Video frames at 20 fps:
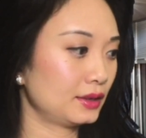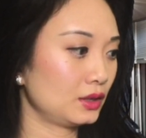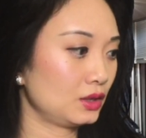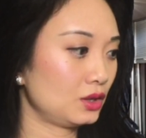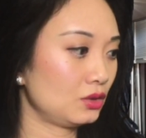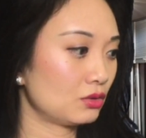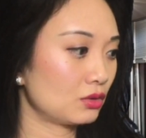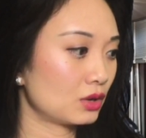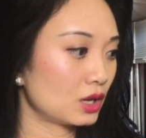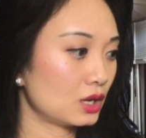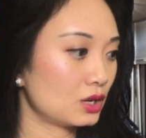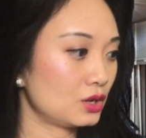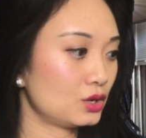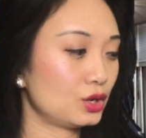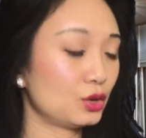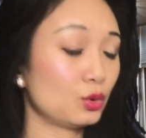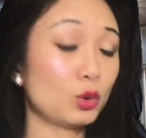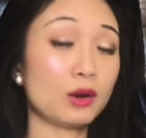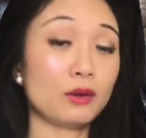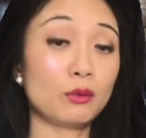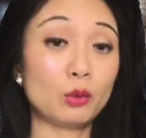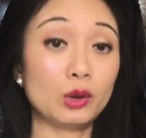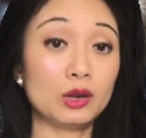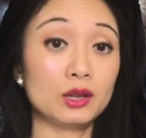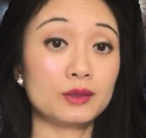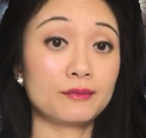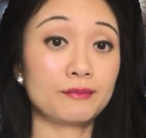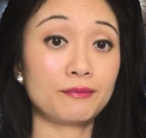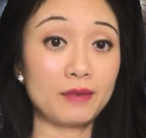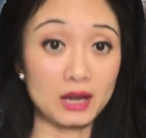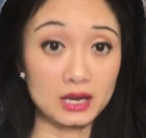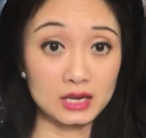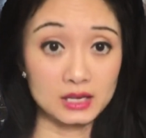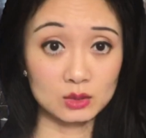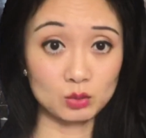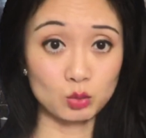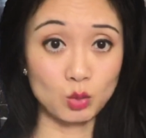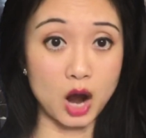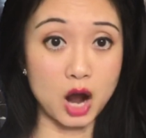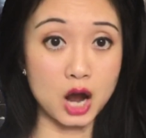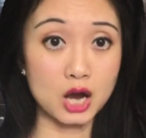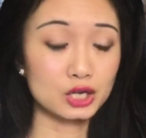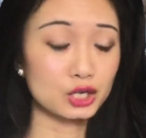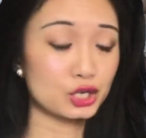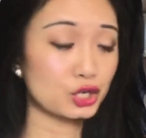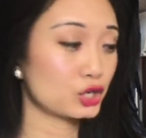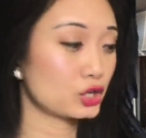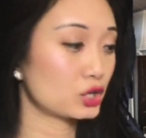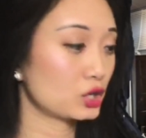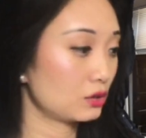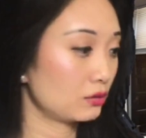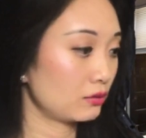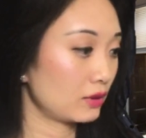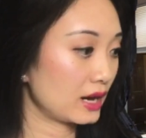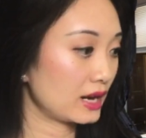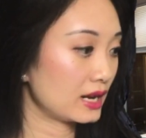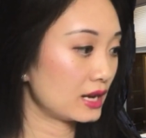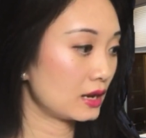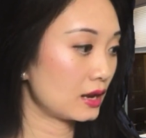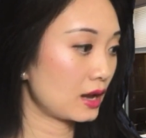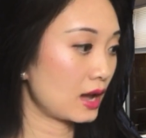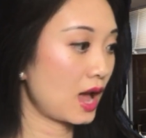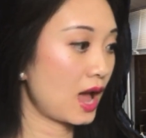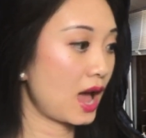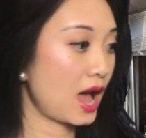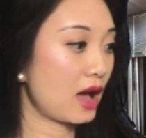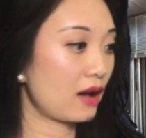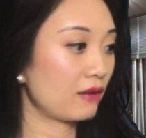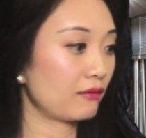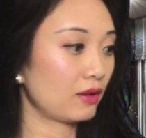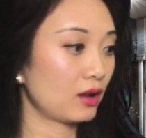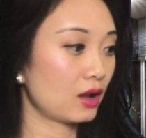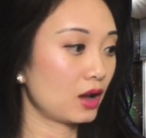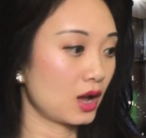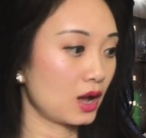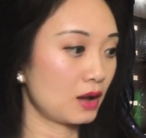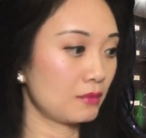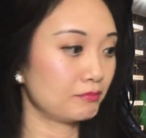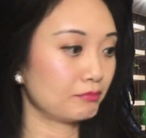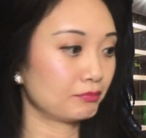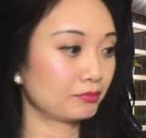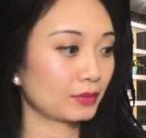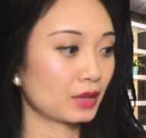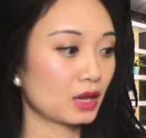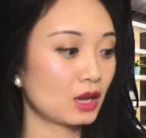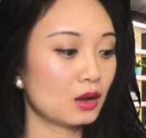you can do it with face wash right have um,